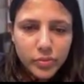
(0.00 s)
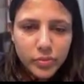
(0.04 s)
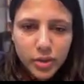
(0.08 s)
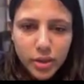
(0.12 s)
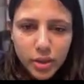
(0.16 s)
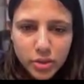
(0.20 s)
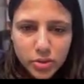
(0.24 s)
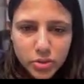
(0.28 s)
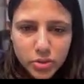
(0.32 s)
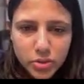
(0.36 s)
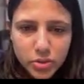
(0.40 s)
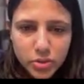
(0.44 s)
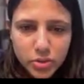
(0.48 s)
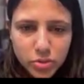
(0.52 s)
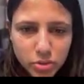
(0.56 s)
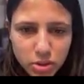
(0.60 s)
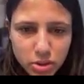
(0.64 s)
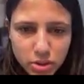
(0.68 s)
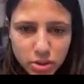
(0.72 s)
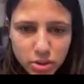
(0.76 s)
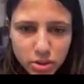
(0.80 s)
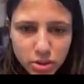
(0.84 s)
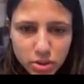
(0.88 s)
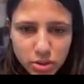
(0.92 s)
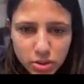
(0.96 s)
Yeah, so
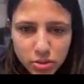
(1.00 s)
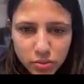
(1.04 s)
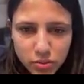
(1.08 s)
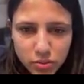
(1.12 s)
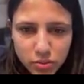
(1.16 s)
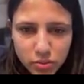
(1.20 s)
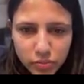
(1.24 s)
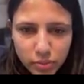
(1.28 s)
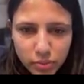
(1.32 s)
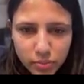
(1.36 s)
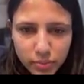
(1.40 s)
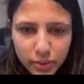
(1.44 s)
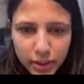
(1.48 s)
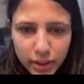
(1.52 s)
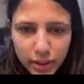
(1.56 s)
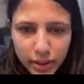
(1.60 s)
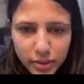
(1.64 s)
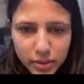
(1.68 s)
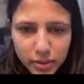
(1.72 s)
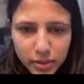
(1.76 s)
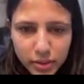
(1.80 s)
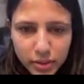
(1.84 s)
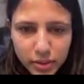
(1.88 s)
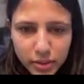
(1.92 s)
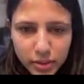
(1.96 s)
this will be
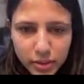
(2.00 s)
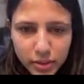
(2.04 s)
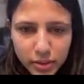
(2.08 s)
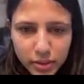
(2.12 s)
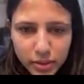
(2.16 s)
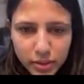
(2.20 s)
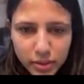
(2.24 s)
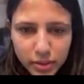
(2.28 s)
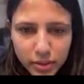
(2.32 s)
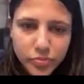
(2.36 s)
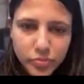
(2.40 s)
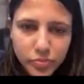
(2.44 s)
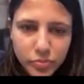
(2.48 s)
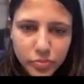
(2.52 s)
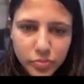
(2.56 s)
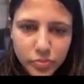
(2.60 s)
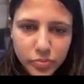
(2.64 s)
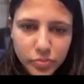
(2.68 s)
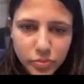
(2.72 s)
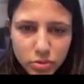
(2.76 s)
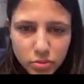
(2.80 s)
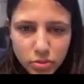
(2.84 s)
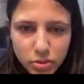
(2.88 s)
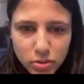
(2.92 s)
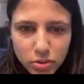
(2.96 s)
like this.
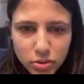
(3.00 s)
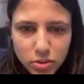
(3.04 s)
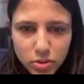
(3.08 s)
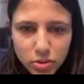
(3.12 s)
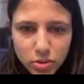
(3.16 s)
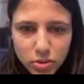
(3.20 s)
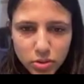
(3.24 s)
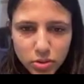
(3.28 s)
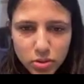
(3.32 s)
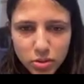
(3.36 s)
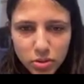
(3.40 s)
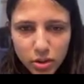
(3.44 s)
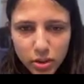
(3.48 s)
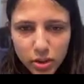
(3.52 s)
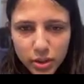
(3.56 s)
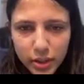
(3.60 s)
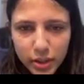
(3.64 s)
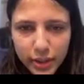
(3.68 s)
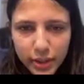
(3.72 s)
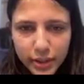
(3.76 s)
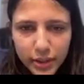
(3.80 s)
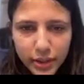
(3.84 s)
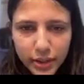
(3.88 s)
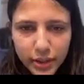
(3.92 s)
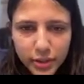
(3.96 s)
So this is a
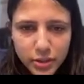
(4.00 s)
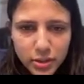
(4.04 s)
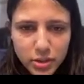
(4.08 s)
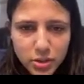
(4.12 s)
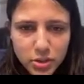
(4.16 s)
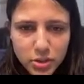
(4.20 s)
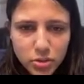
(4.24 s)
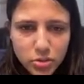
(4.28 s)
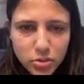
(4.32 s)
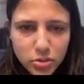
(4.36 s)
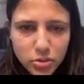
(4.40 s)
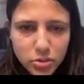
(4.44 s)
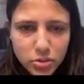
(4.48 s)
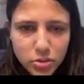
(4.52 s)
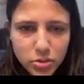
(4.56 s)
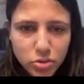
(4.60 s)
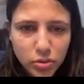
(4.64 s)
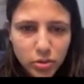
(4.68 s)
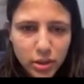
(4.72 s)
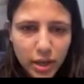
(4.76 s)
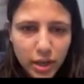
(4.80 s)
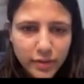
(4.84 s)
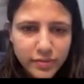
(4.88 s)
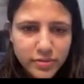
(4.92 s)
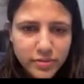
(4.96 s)
line like this. So
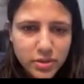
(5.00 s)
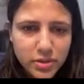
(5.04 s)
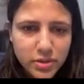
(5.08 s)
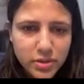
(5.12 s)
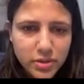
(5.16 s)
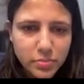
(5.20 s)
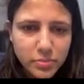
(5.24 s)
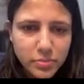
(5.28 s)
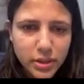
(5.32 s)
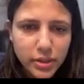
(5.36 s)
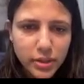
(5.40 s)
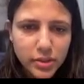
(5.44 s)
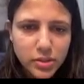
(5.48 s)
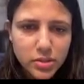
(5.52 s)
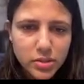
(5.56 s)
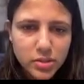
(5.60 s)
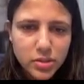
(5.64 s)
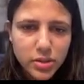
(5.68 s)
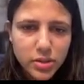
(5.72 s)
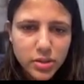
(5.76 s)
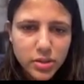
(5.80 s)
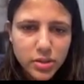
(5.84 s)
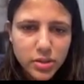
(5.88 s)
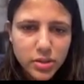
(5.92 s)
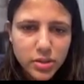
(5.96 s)
you'll have something like
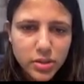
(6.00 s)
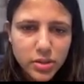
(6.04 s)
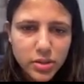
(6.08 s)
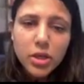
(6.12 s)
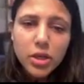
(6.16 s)
this, right?